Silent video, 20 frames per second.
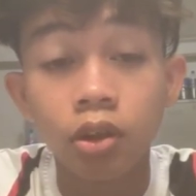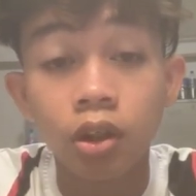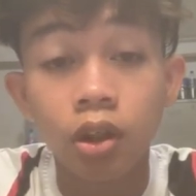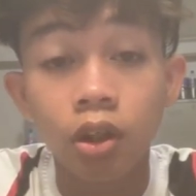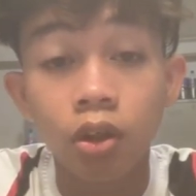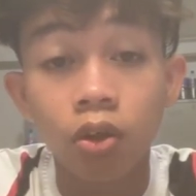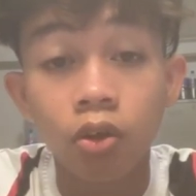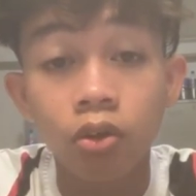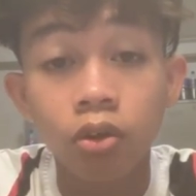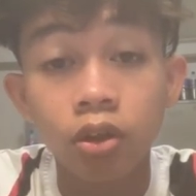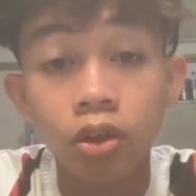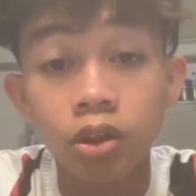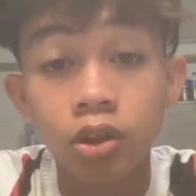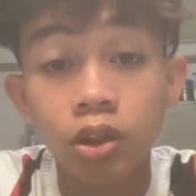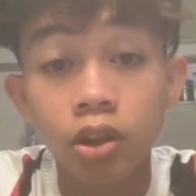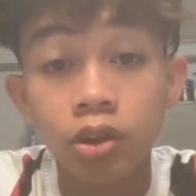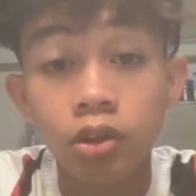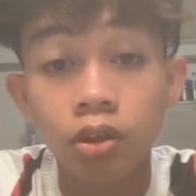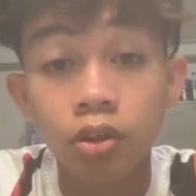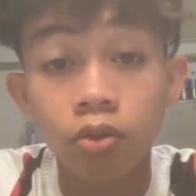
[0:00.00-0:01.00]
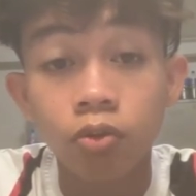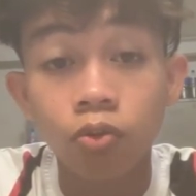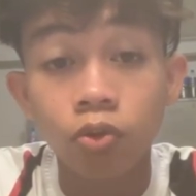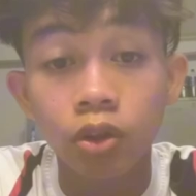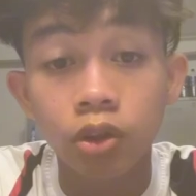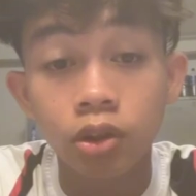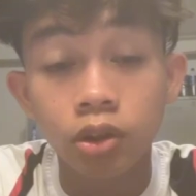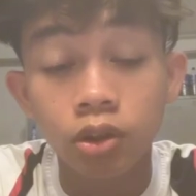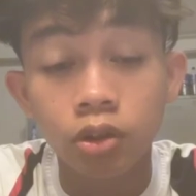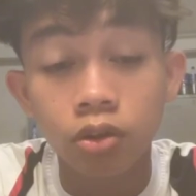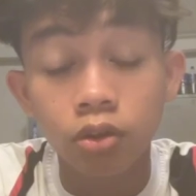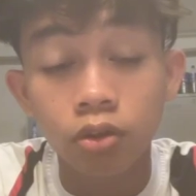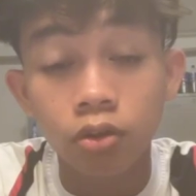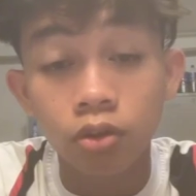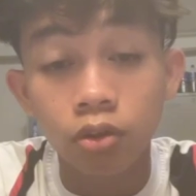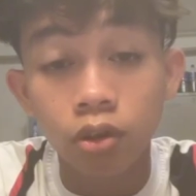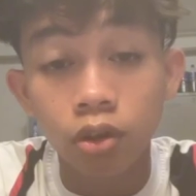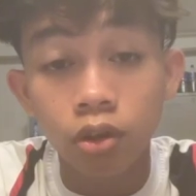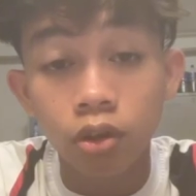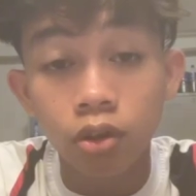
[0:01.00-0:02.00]
organization works.
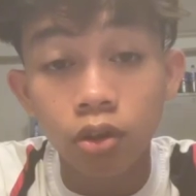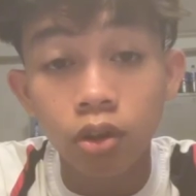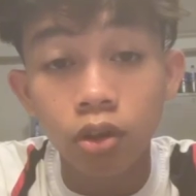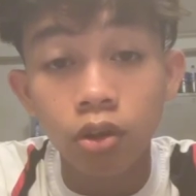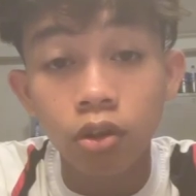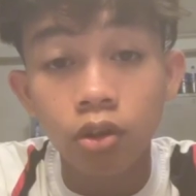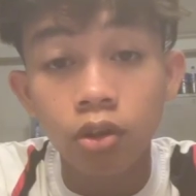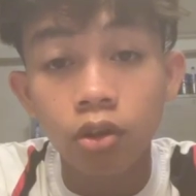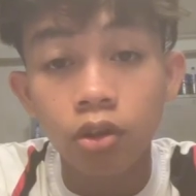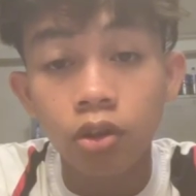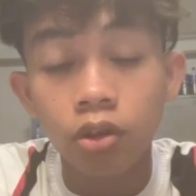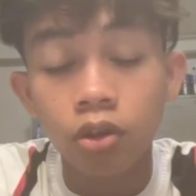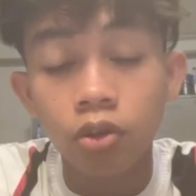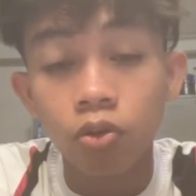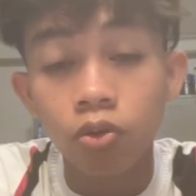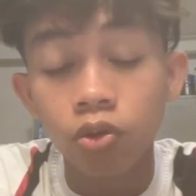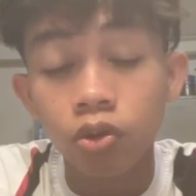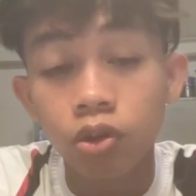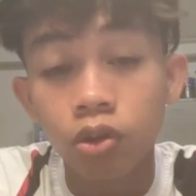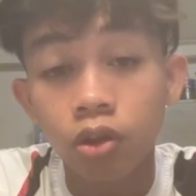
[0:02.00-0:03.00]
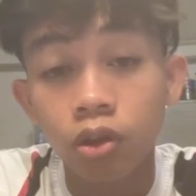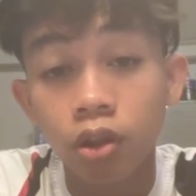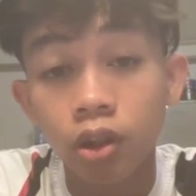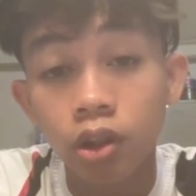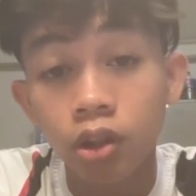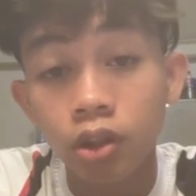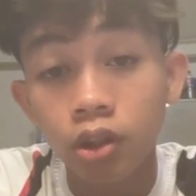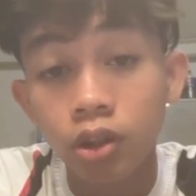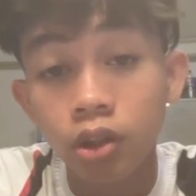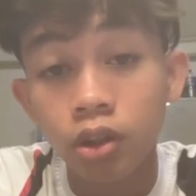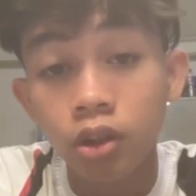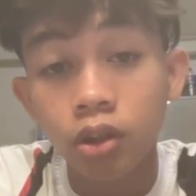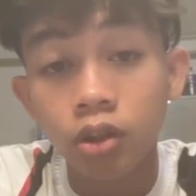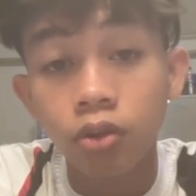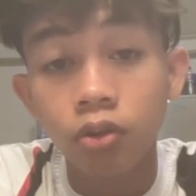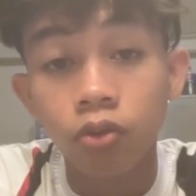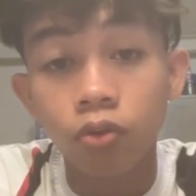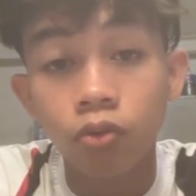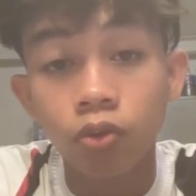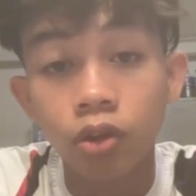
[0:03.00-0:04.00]
It includes training
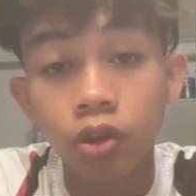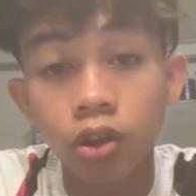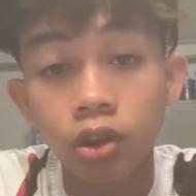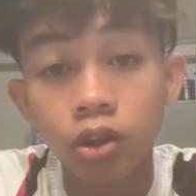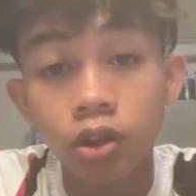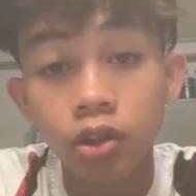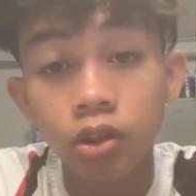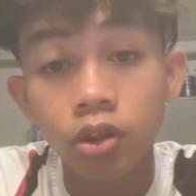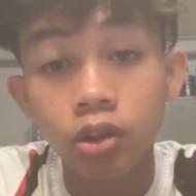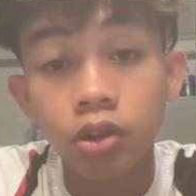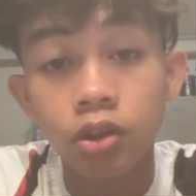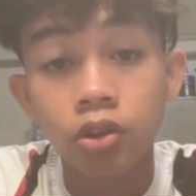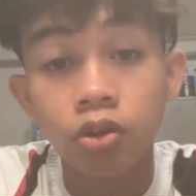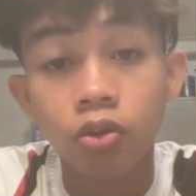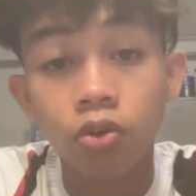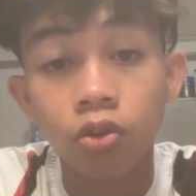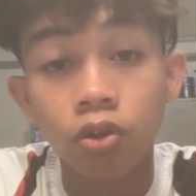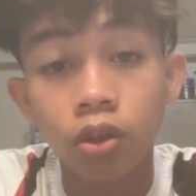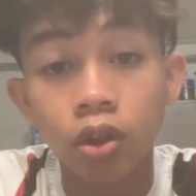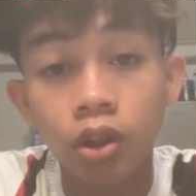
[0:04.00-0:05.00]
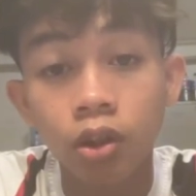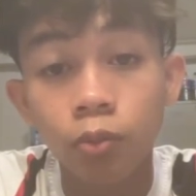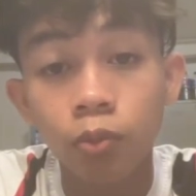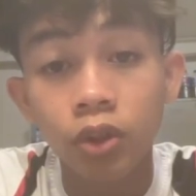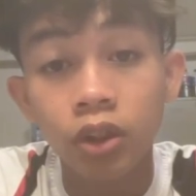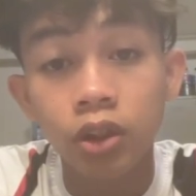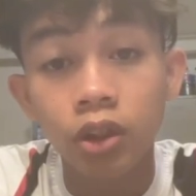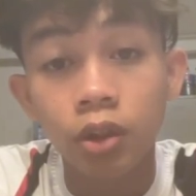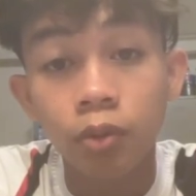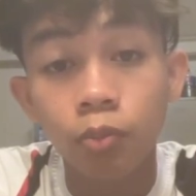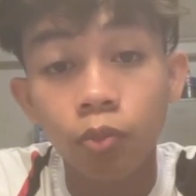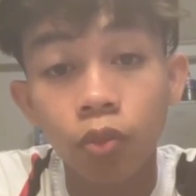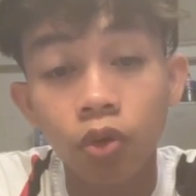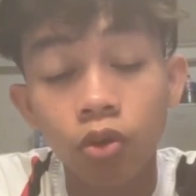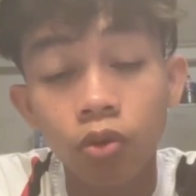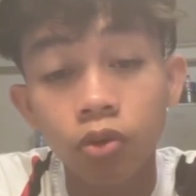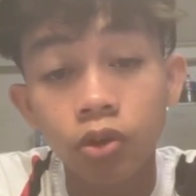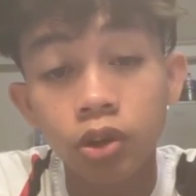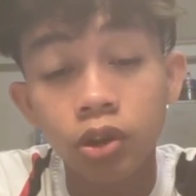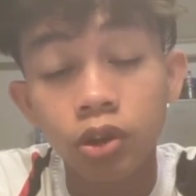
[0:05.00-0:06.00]
workers so they become
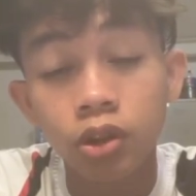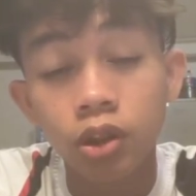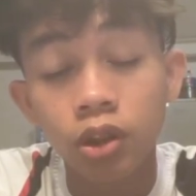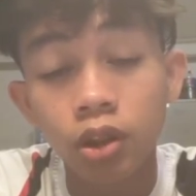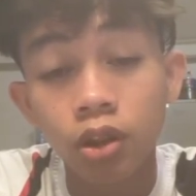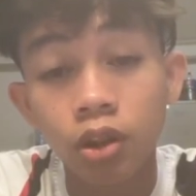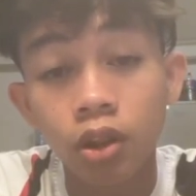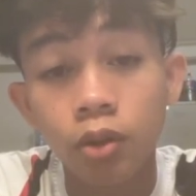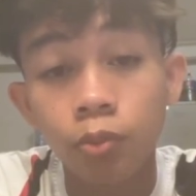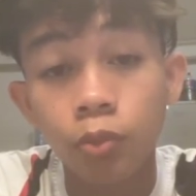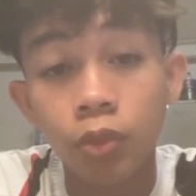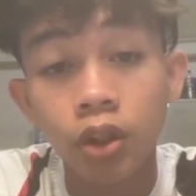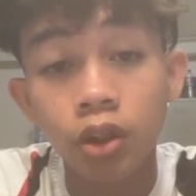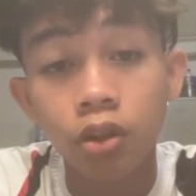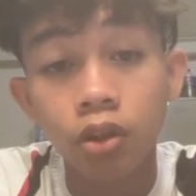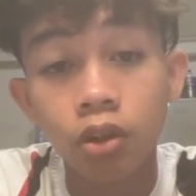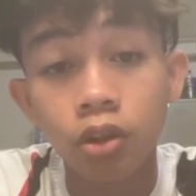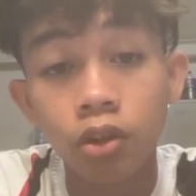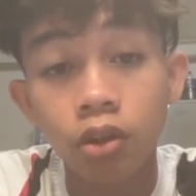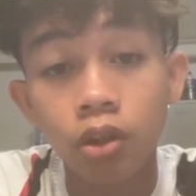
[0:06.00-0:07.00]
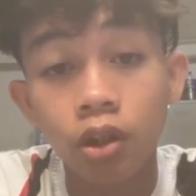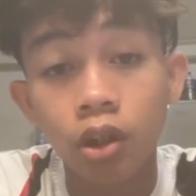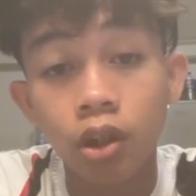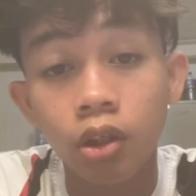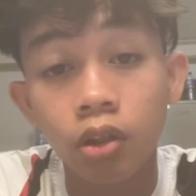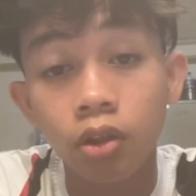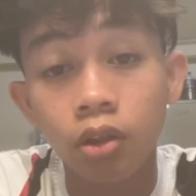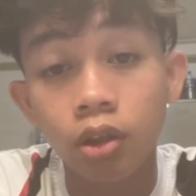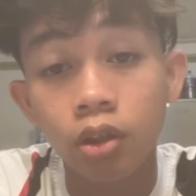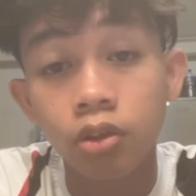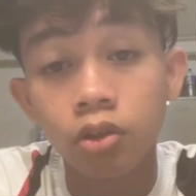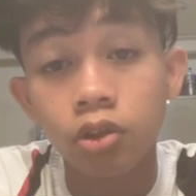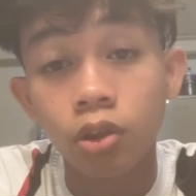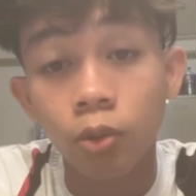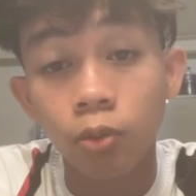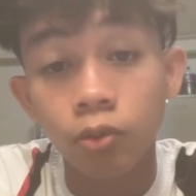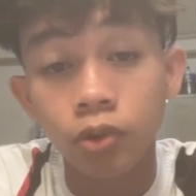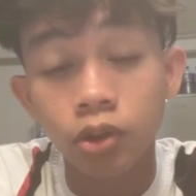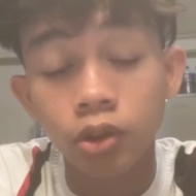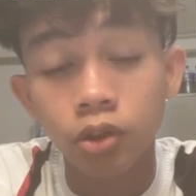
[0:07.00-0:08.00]
more skilled and better at their
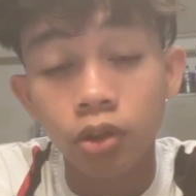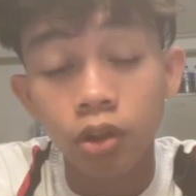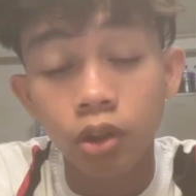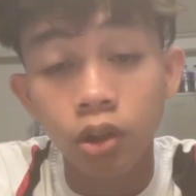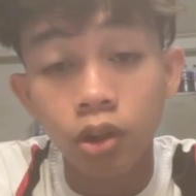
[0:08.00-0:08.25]
jobs.